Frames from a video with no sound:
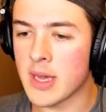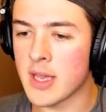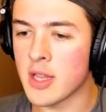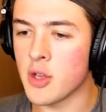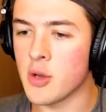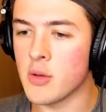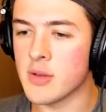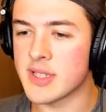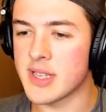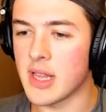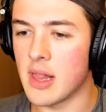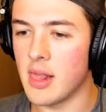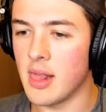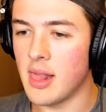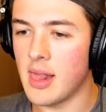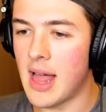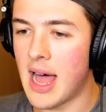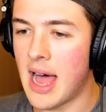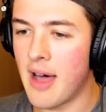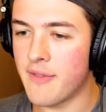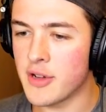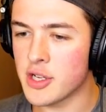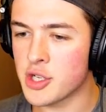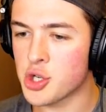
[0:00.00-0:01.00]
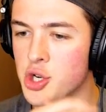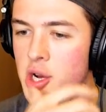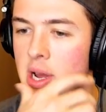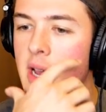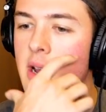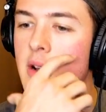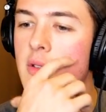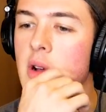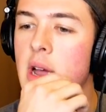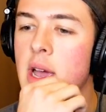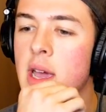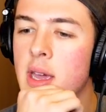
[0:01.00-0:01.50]
can use the lava
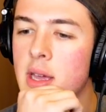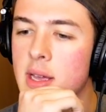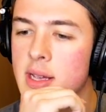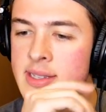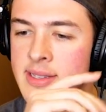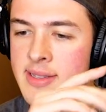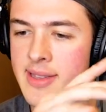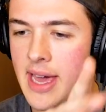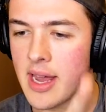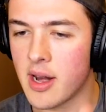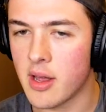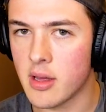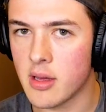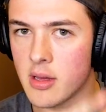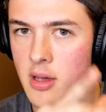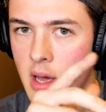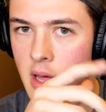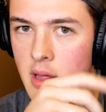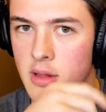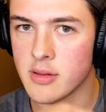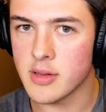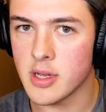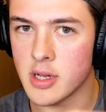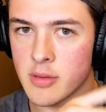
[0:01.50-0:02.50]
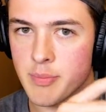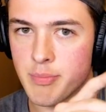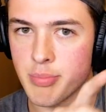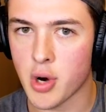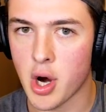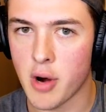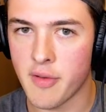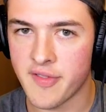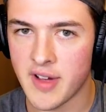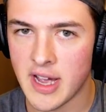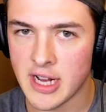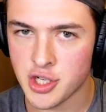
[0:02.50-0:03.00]
trick, right? Isn't that a, a, a
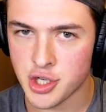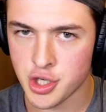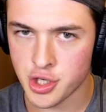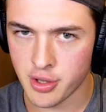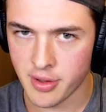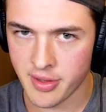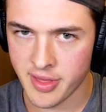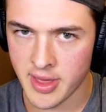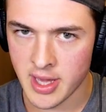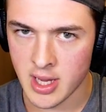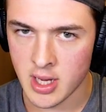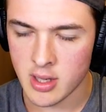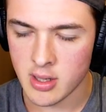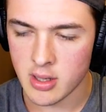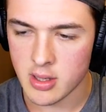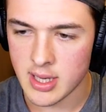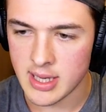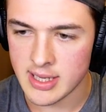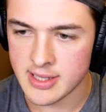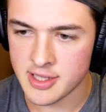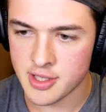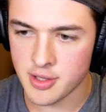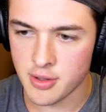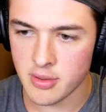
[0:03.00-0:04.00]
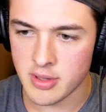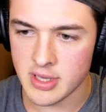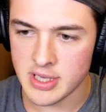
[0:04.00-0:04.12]
professional thing kids do